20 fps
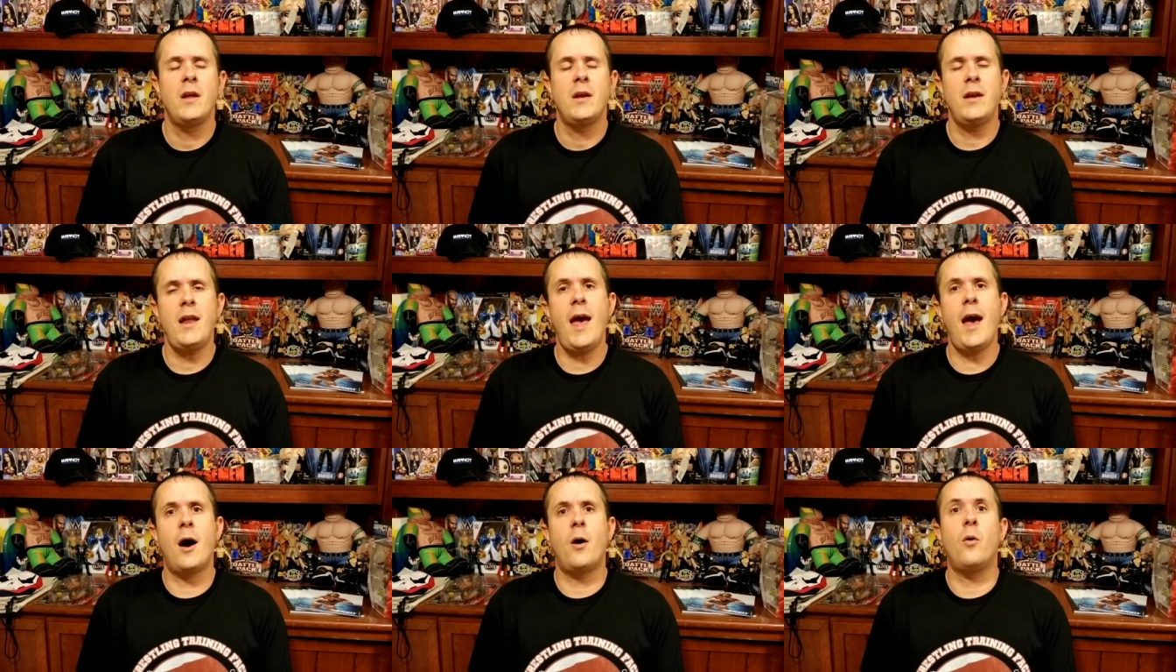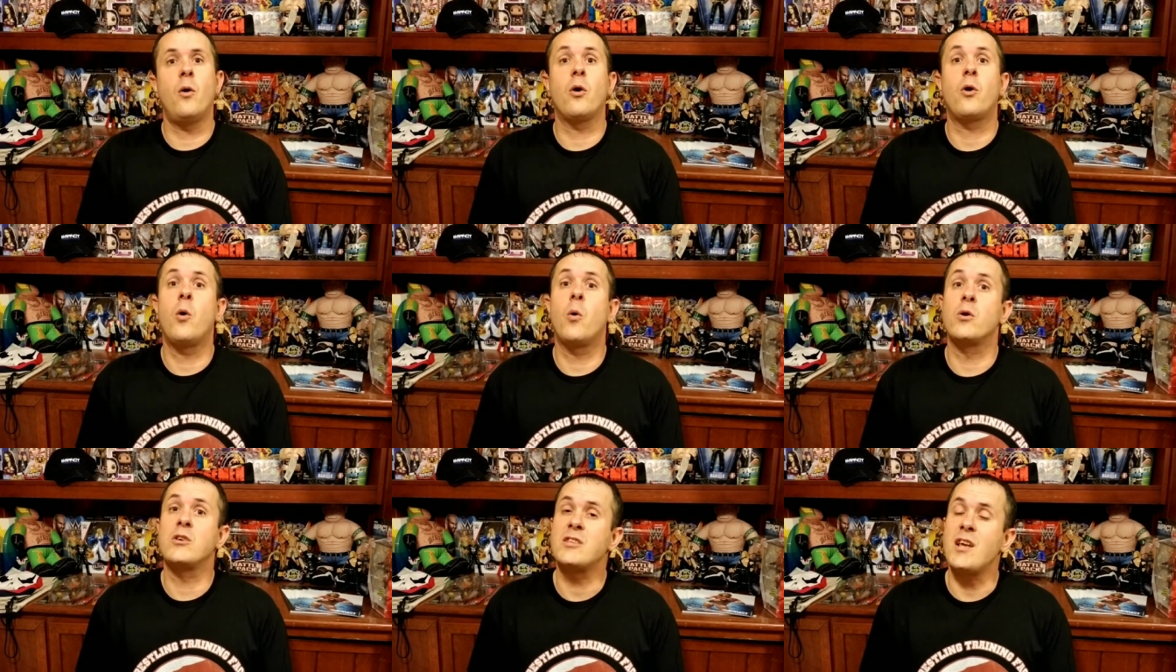Now, of
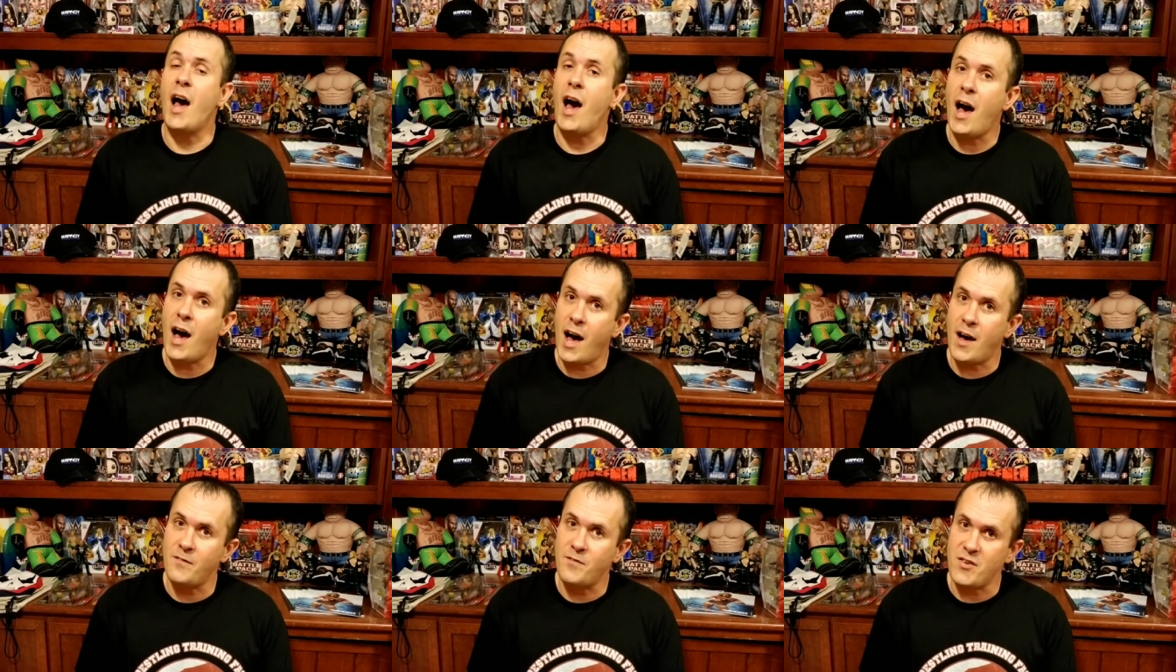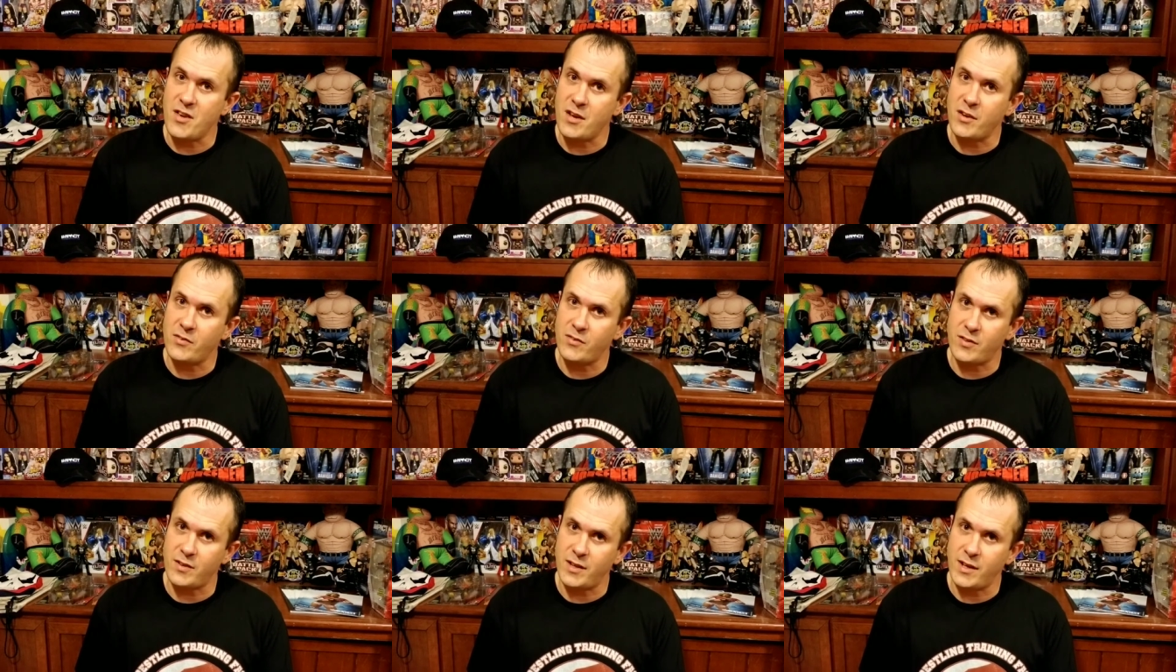course,
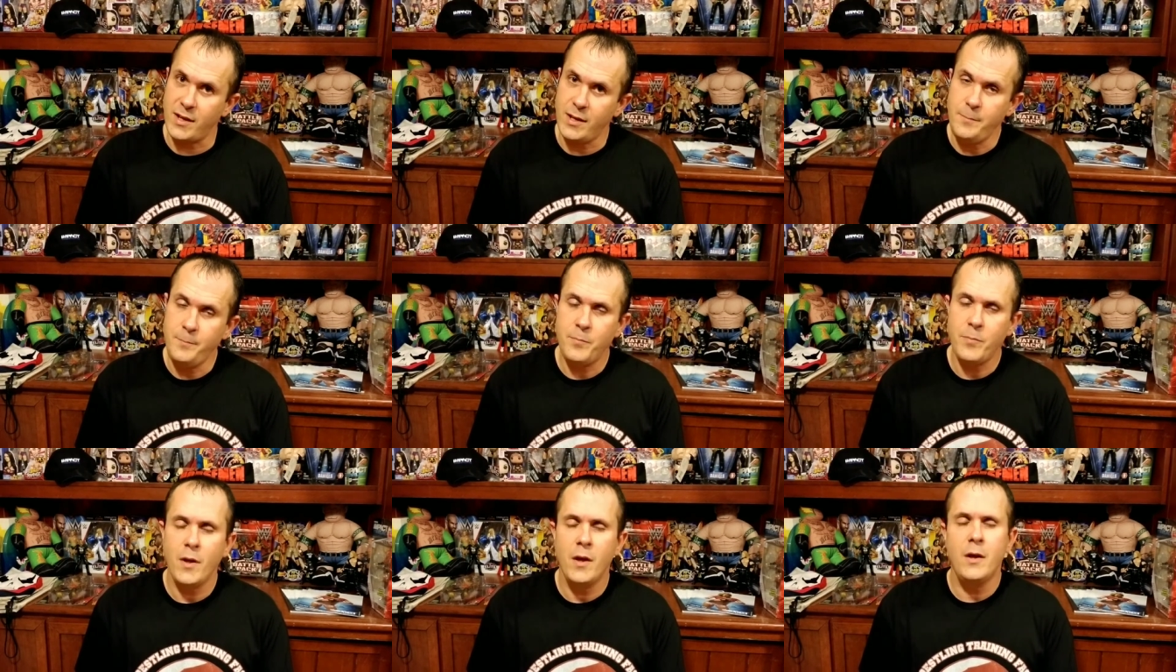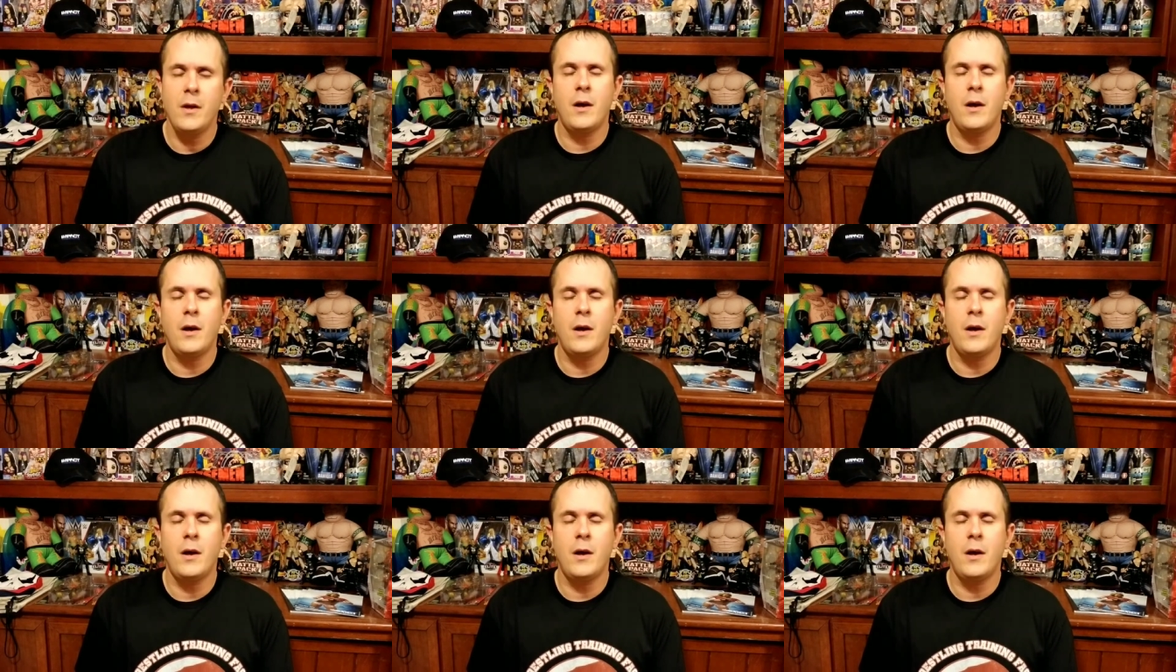obviously,